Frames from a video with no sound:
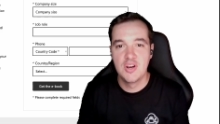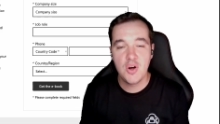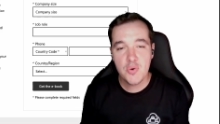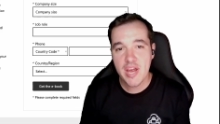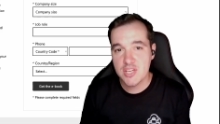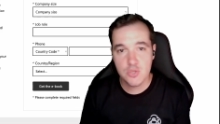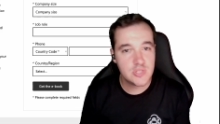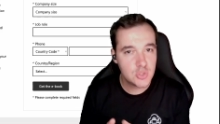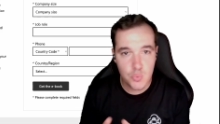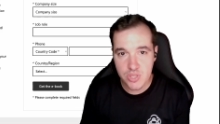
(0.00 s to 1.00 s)
Okay, so
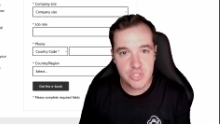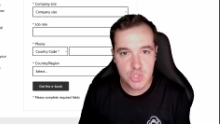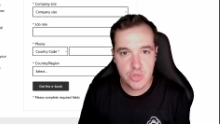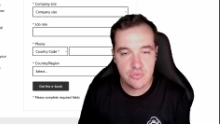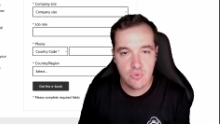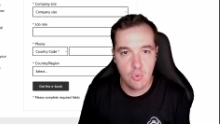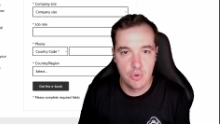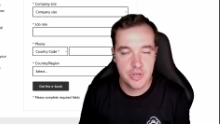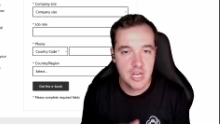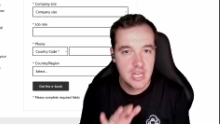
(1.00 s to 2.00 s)
it's really straightforward.